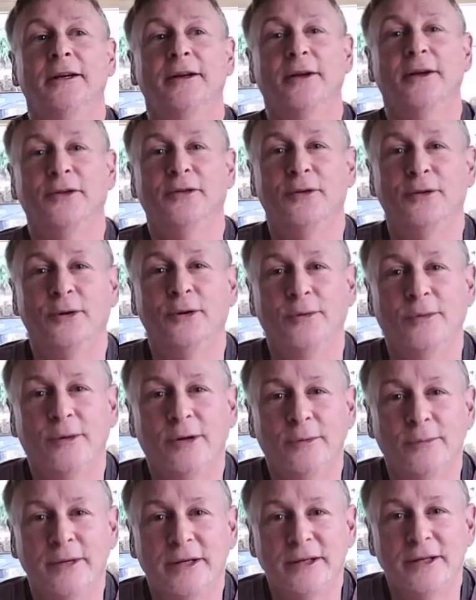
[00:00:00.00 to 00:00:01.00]
and I thought,
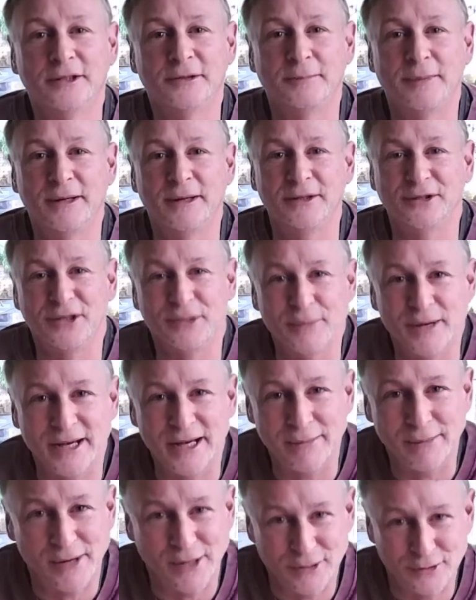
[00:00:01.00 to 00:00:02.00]
what are we going to spend some
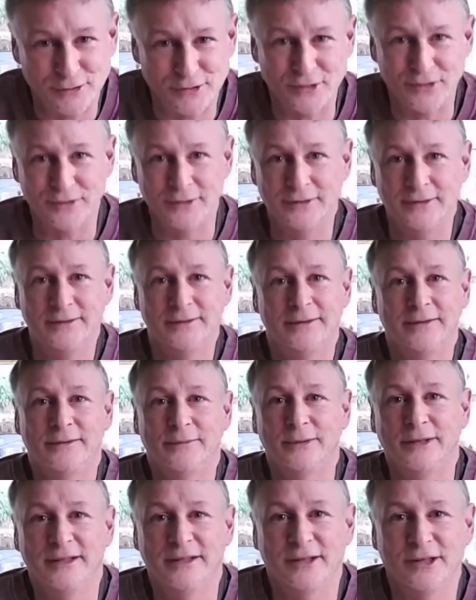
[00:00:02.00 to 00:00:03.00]
air miles on?
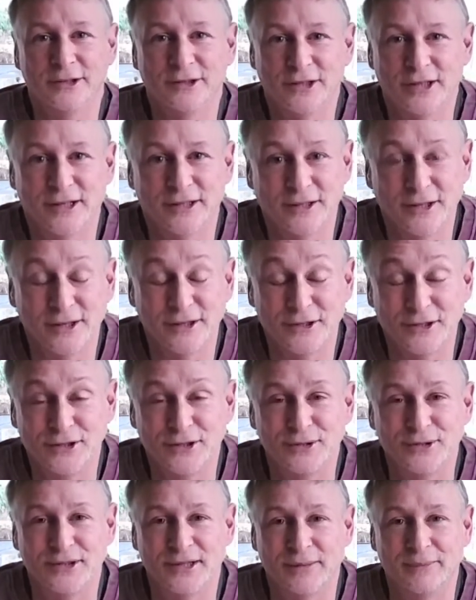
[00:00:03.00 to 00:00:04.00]
I'd like to
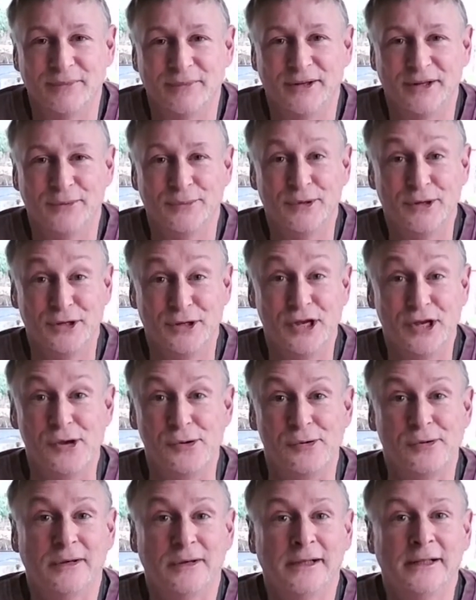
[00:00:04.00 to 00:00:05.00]
do something with
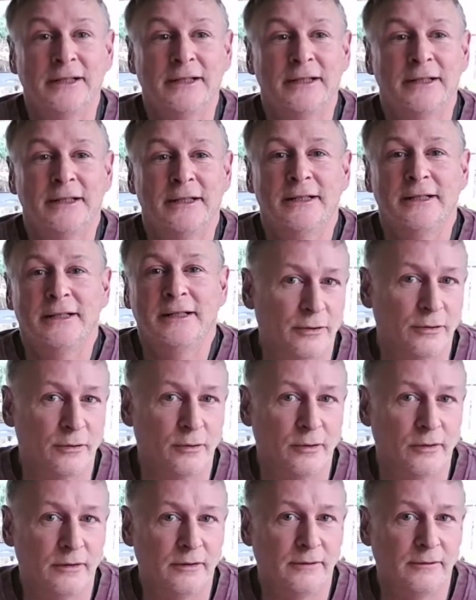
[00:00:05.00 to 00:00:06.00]
you. We
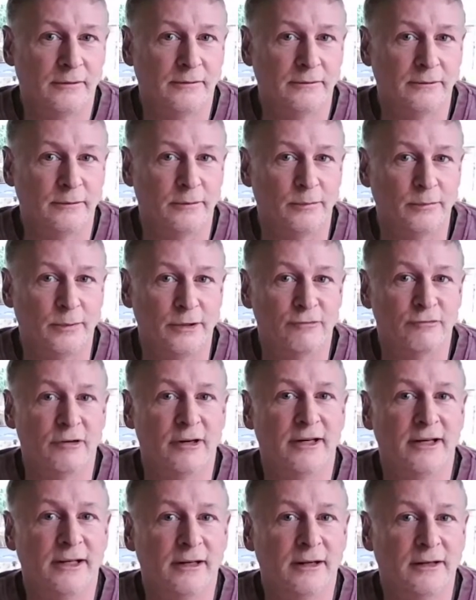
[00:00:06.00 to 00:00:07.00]
thought we'd
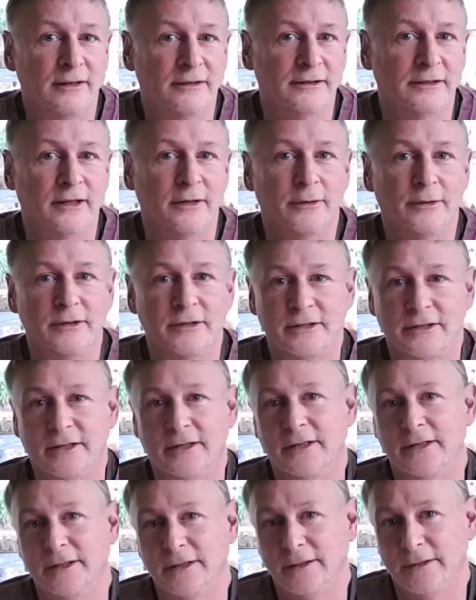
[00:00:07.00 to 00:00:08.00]
really like to go and
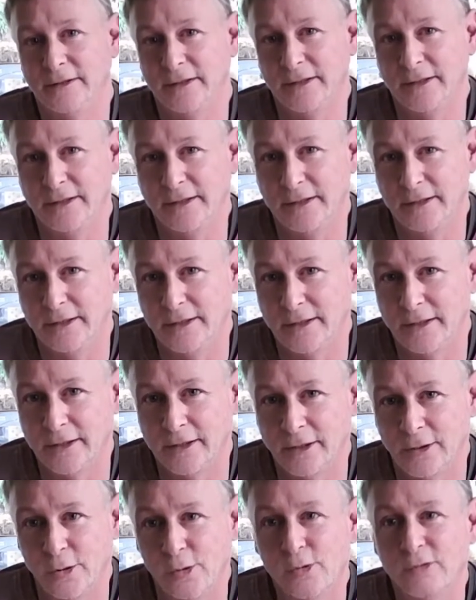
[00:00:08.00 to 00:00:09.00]
see the
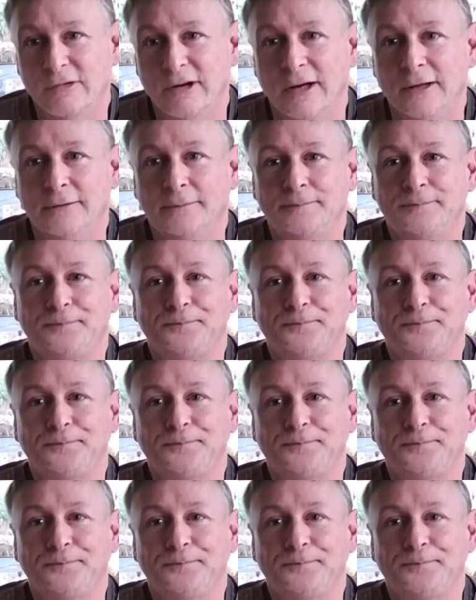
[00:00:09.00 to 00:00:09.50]
Aurora